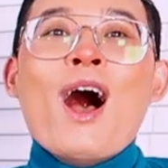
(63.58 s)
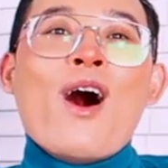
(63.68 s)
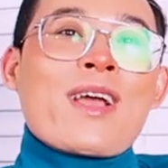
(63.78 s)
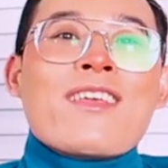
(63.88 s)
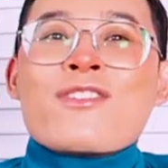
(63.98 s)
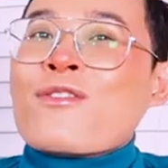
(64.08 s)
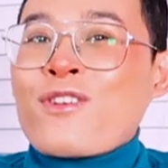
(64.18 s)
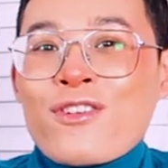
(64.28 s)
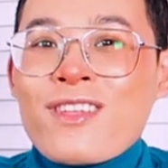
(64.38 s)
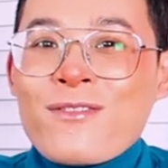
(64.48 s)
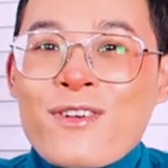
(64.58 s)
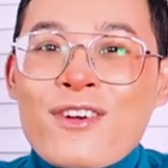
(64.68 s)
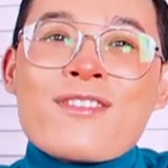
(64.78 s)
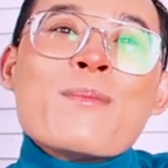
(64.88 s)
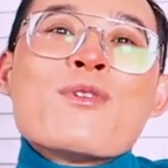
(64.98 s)
Okay, so first thing
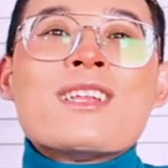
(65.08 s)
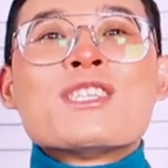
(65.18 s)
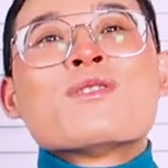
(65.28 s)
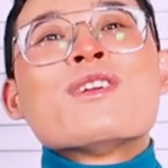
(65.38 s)
first, I'm pretty sure